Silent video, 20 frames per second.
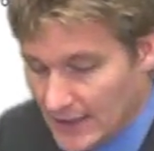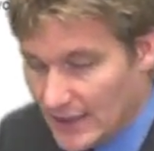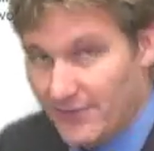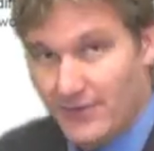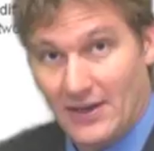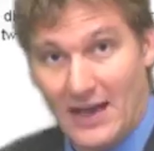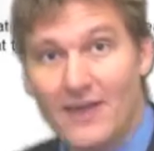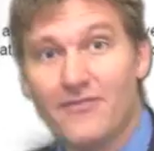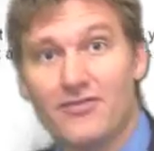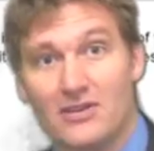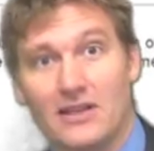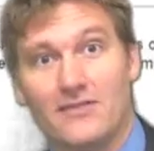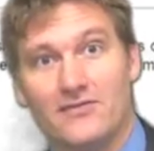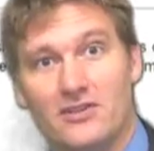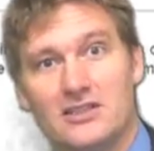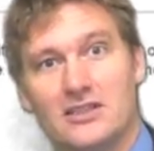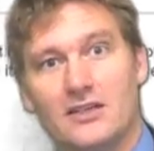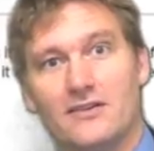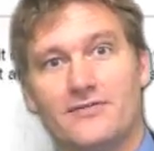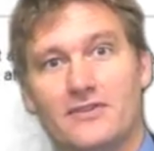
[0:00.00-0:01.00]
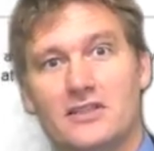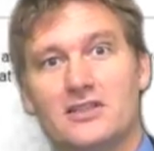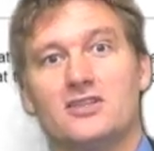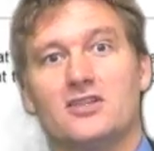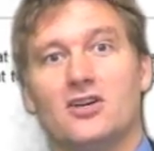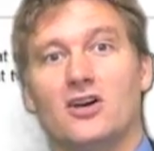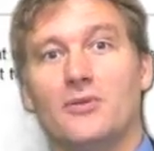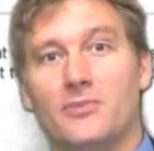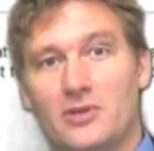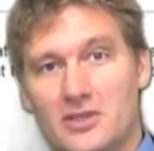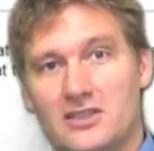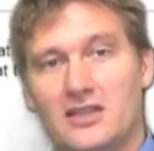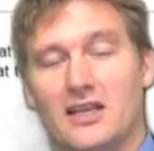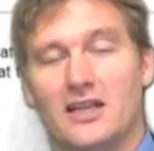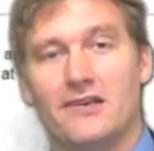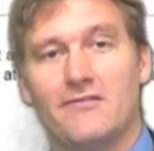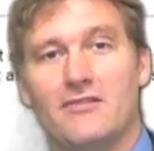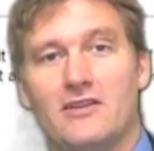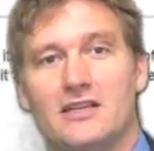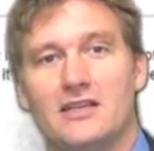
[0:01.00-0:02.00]
If you haven't given yourself this time and you
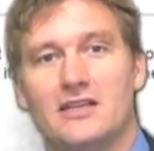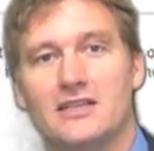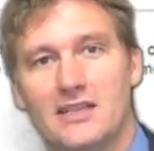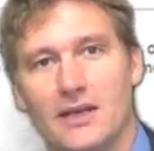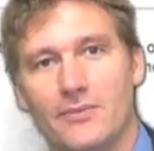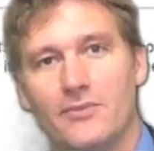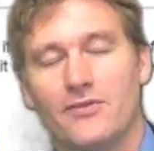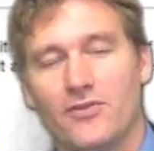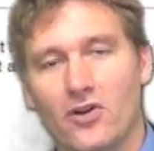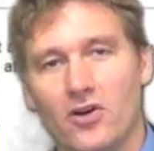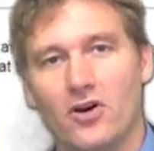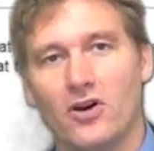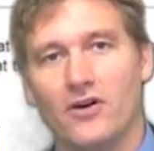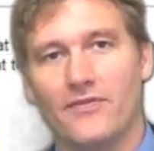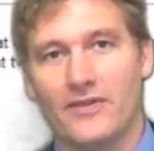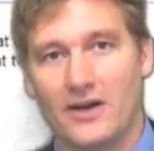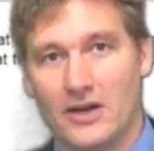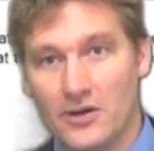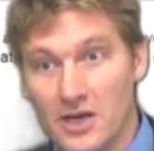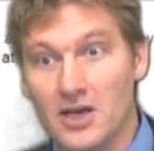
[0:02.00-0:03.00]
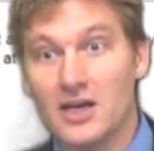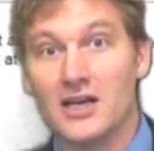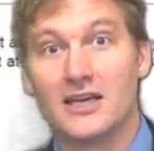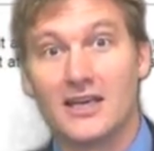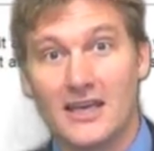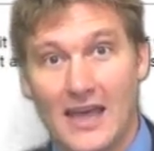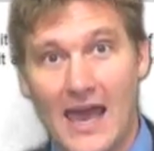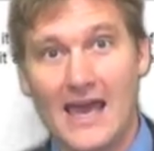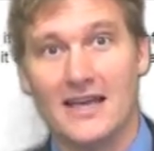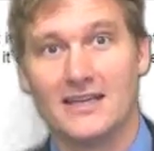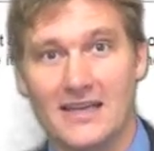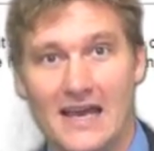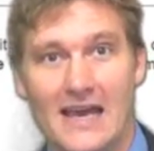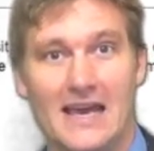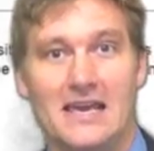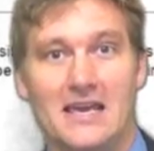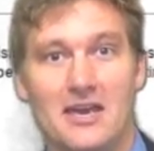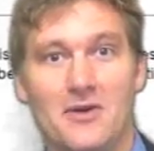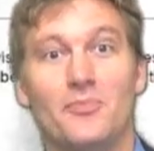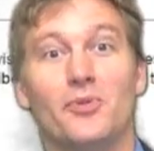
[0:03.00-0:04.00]
sat there in the exam and you've got half an hour, get
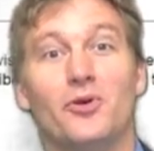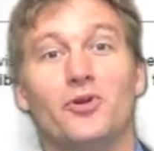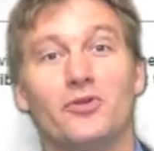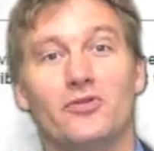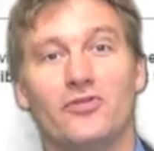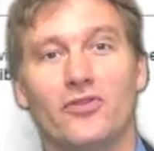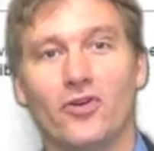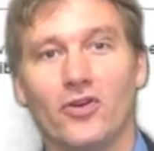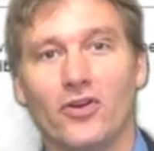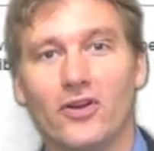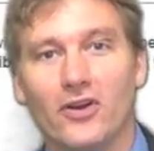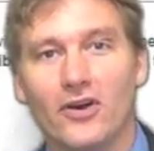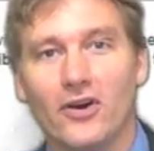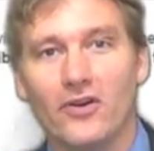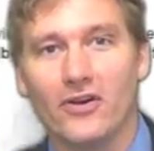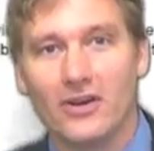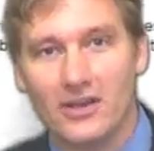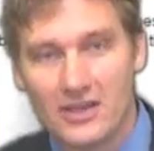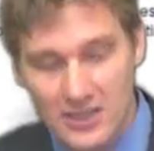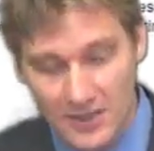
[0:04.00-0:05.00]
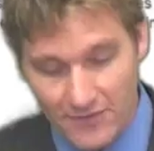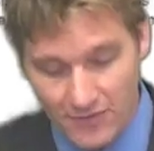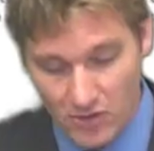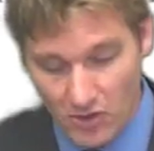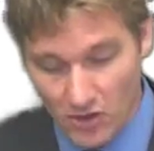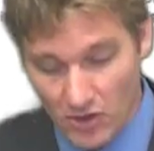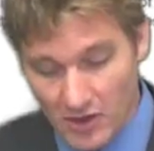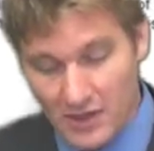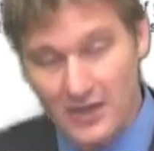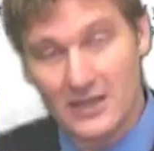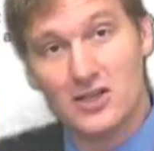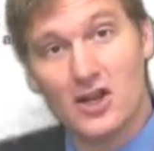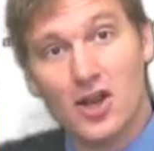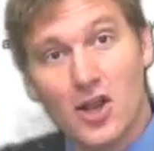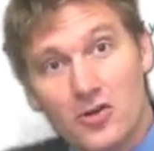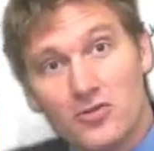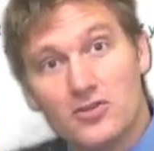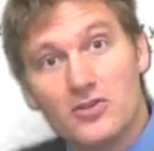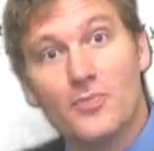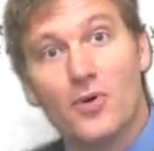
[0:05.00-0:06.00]
a move on. Alright, because you've got, there's
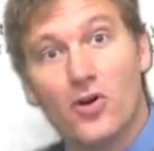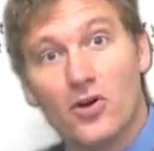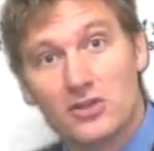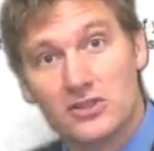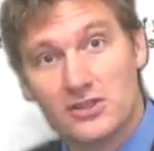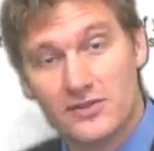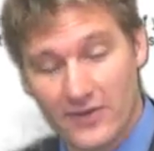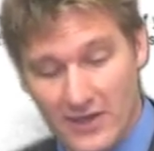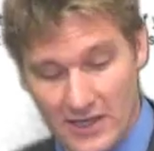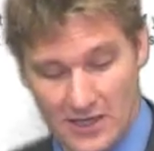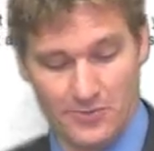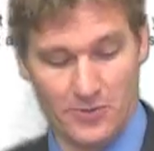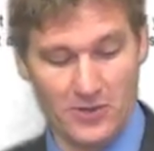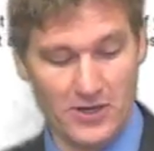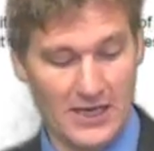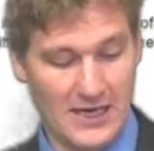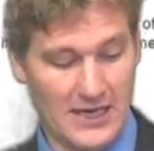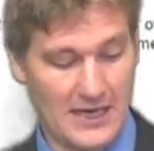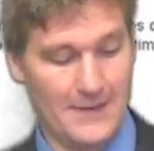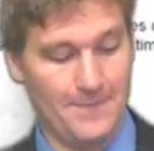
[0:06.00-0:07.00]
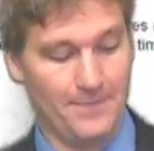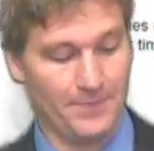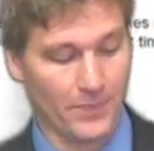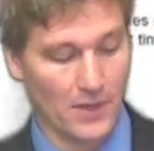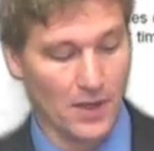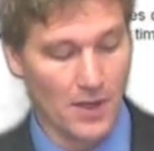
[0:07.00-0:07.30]
loads of marks available here.